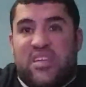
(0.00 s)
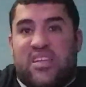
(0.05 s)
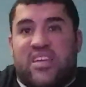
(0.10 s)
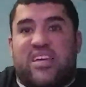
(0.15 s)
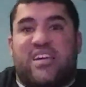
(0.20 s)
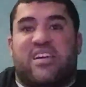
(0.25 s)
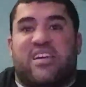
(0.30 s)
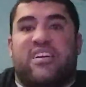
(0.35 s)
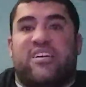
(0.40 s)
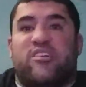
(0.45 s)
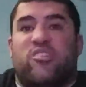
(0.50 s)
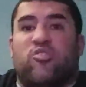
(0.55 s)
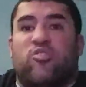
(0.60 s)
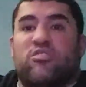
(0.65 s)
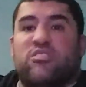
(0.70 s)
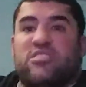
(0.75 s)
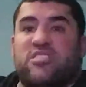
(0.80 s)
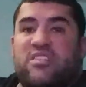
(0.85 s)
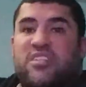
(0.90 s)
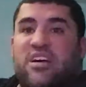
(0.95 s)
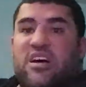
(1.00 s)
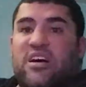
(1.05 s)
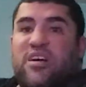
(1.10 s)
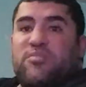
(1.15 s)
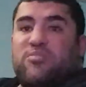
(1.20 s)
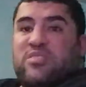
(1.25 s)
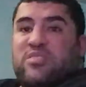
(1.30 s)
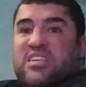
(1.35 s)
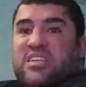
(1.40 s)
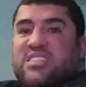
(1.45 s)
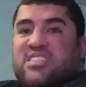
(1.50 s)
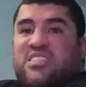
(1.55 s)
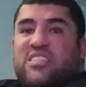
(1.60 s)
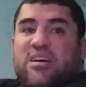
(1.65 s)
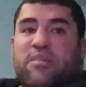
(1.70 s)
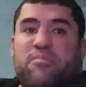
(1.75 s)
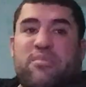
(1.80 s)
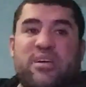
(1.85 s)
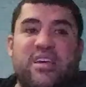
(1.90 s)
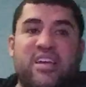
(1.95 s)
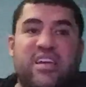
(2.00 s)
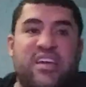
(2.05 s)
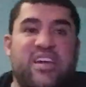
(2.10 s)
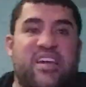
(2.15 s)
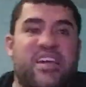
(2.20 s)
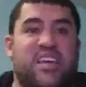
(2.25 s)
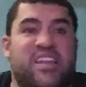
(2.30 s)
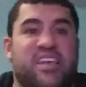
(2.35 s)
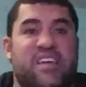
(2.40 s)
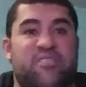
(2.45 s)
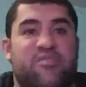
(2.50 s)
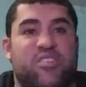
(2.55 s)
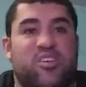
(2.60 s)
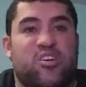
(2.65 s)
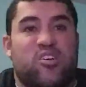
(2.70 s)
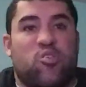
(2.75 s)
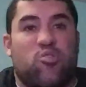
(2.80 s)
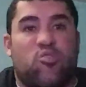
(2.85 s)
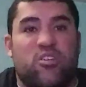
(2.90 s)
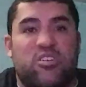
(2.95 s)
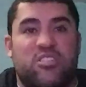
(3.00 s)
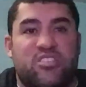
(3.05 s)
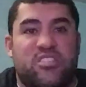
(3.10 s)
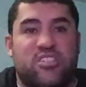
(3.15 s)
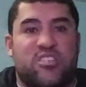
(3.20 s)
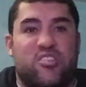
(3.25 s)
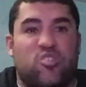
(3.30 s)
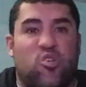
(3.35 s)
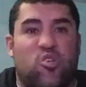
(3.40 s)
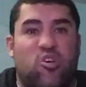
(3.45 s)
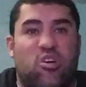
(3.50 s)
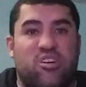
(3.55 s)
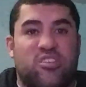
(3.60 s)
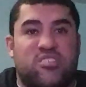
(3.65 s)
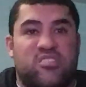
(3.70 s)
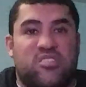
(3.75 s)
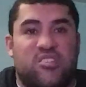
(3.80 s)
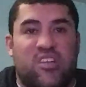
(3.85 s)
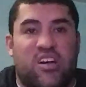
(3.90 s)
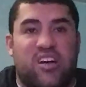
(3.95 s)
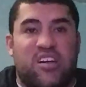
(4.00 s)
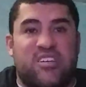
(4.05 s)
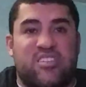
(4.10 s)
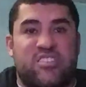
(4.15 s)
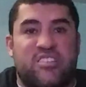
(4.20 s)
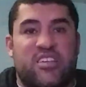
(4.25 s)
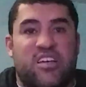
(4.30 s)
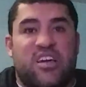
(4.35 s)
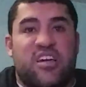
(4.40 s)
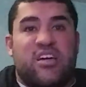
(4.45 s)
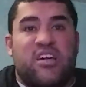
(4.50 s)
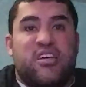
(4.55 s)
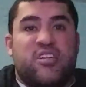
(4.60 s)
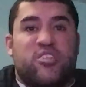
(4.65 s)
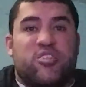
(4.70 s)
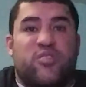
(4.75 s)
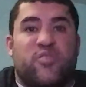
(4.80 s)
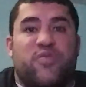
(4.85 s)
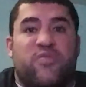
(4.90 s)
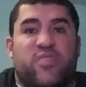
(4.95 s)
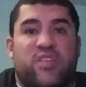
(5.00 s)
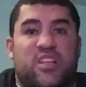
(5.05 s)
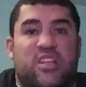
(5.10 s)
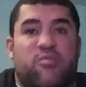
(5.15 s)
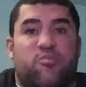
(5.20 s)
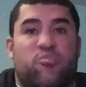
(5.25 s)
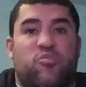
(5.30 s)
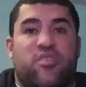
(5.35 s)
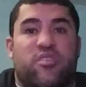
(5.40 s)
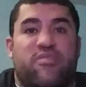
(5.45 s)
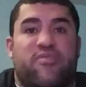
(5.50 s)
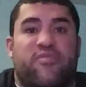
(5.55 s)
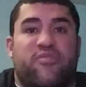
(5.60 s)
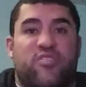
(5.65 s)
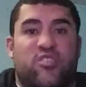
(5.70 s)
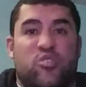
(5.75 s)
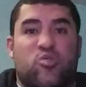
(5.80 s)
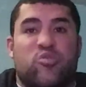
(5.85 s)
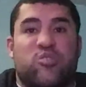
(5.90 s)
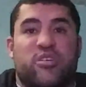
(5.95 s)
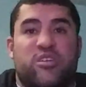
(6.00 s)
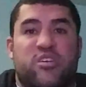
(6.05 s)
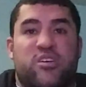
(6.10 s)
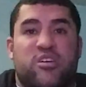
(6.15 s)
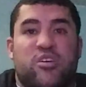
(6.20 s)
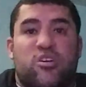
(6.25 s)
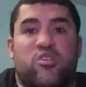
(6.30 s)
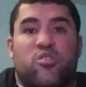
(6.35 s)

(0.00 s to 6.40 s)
It can cause an upset stomach and can even cause the dog's lungs to fill up with fluid,